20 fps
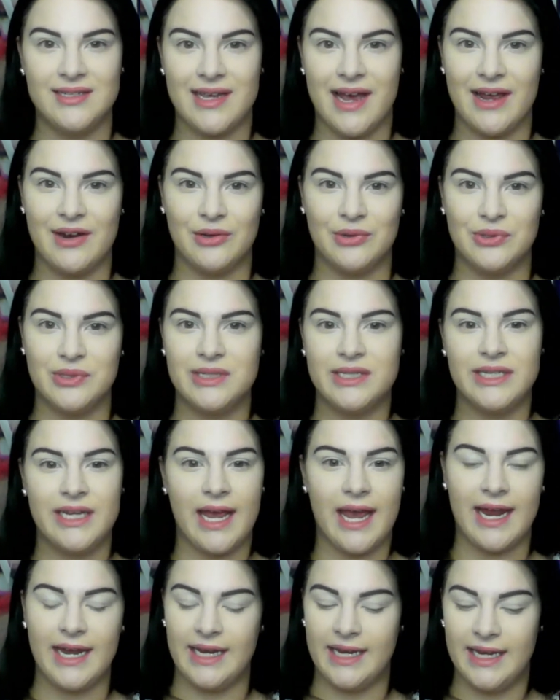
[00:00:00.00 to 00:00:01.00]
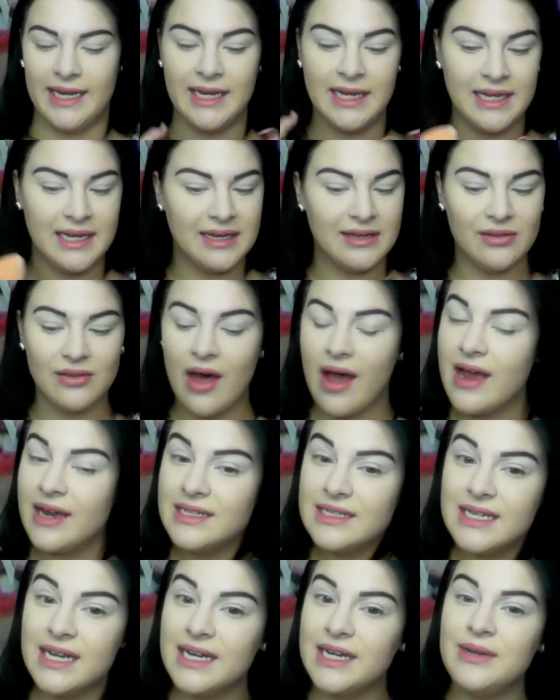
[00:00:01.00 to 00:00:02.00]
I don't see any
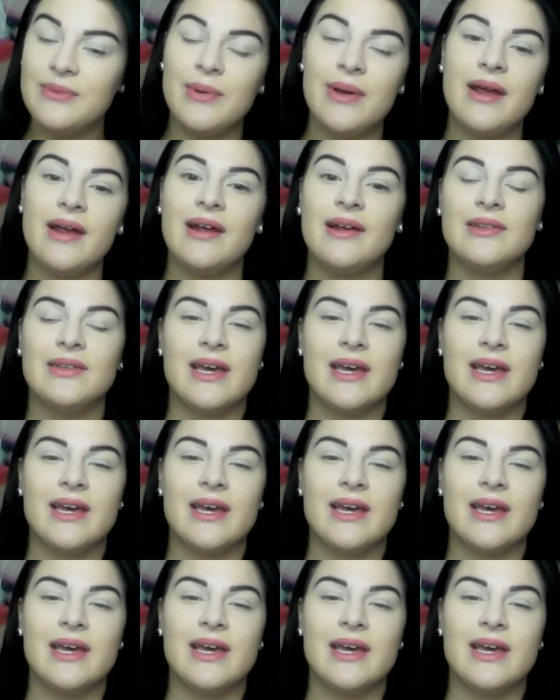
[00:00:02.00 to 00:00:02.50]
lines anywhere,